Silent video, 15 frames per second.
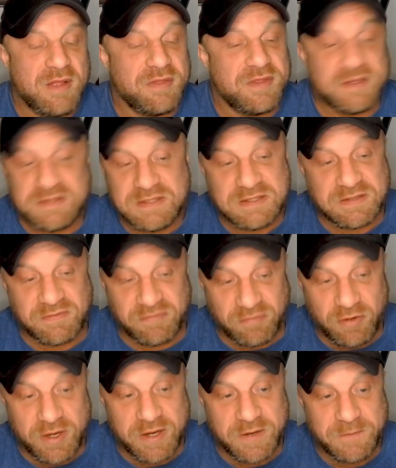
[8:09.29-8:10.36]
This is
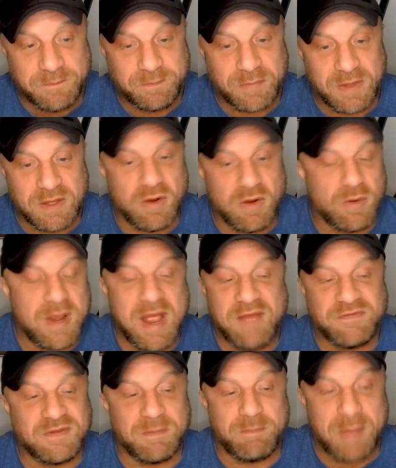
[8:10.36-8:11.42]
free. You don't
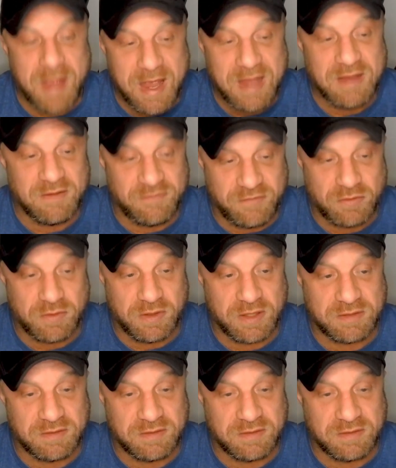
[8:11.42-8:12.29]
have to pay if you click